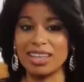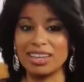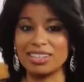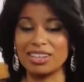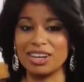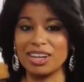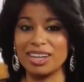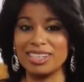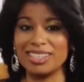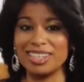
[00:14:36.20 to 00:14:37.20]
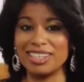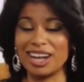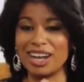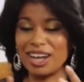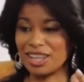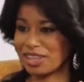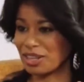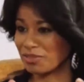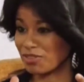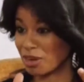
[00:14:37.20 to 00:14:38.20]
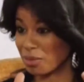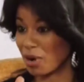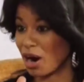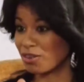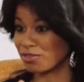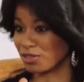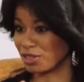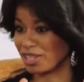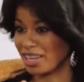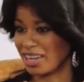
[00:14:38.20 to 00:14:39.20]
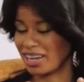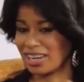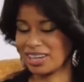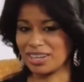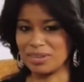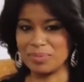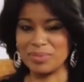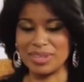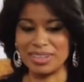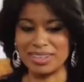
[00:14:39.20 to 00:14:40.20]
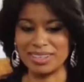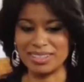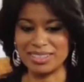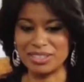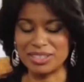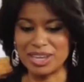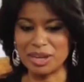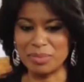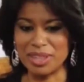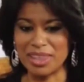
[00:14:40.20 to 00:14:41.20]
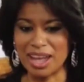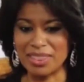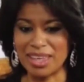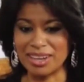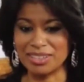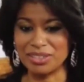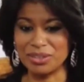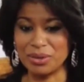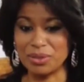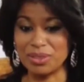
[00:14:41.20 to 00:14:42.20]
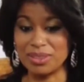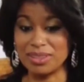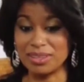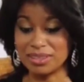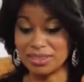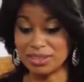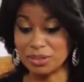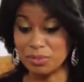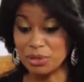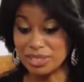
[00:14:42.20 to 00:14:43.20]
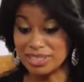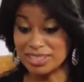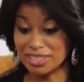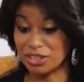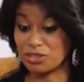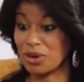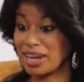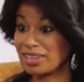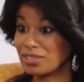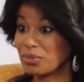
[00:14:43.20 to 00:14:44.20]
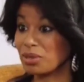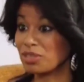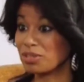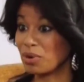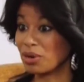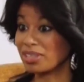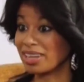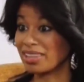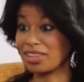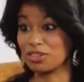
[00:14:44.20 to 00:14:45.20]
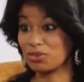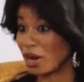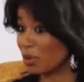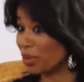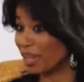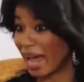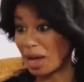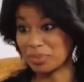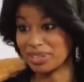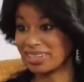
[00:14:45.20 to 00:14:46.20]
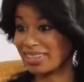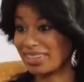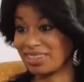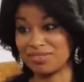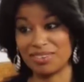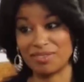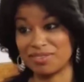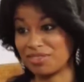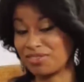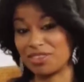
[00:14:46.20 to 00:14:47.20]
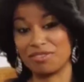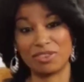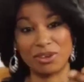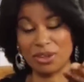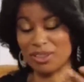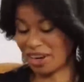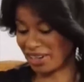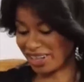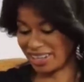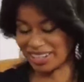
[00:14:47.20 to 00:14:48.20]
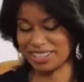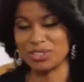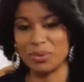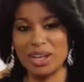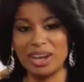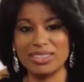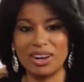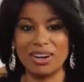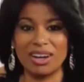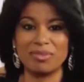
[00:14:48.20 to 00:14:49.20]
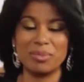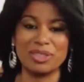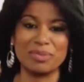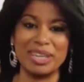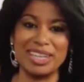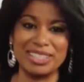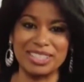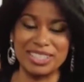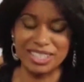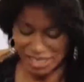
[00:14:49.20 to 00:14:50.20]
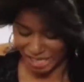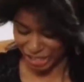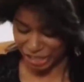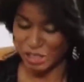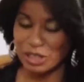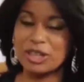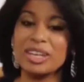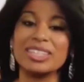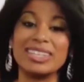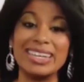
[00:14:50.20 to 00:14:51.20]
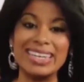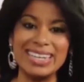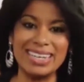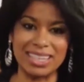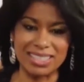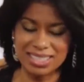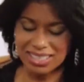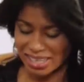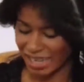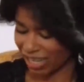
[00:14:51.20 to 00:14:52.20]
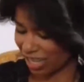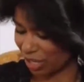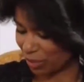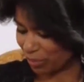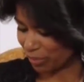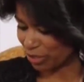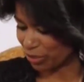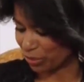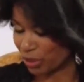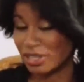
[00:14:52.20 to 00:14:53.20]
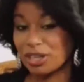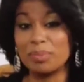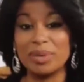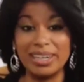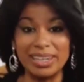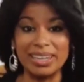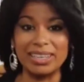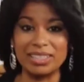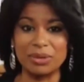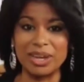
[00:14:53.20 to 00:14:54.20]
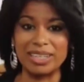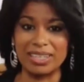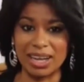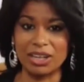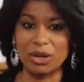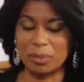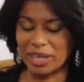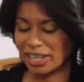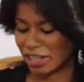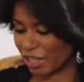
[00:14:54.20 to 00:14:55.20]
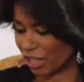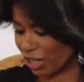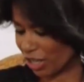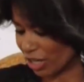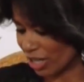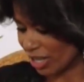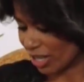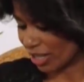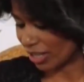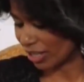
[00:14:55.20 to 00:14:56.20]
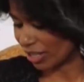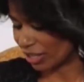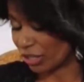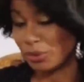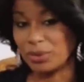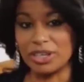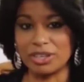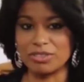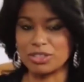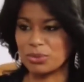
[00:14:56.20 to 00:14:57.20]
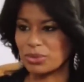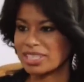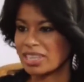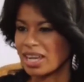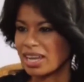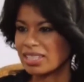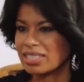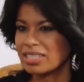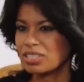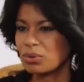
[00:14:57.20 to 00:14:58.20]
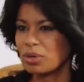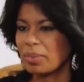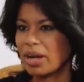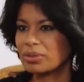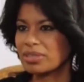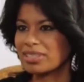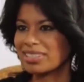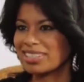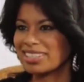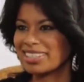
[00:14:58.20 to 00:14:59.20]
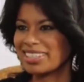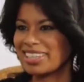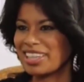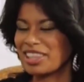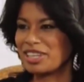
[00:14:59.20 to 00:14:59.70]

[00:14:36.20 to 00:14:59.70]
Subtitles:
That indeed, I think a very powerful statement there, that you know, the communities and the traders will respond, and then the trade will happen if you're not there leading it. So we ask our governments, please, to lead us towards a completely integrated economic union of sorts. Let's talk about the